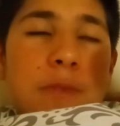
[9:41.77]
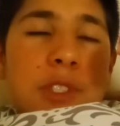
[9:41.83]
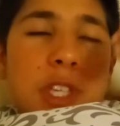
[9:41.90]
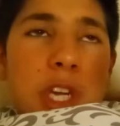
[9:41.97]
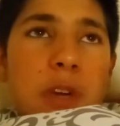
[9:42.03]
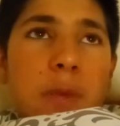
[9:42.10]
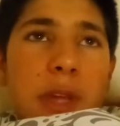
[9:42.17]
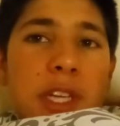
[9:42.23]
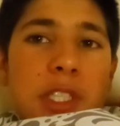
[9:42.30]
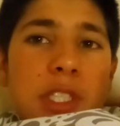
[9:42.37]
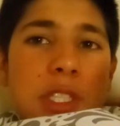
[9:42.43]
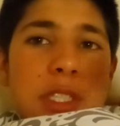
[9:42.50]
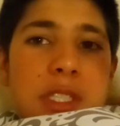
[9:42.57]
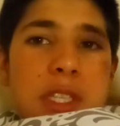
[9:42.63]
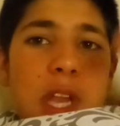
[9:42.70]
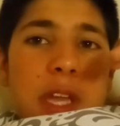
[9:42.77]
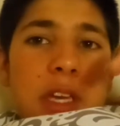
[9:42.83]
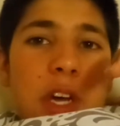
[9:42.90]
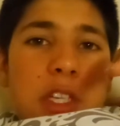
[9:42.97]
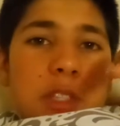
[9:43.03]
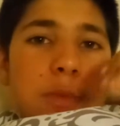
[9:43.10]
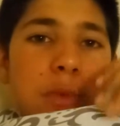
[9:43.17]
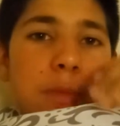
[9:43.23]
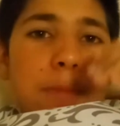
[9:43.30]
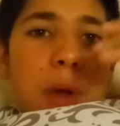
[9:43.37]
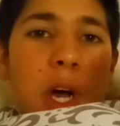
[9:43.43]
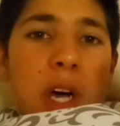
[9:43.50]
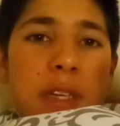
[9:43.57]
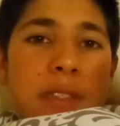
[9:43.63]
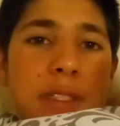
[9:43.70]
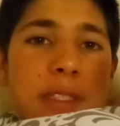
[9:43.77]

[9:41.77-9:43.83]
generations like us will pass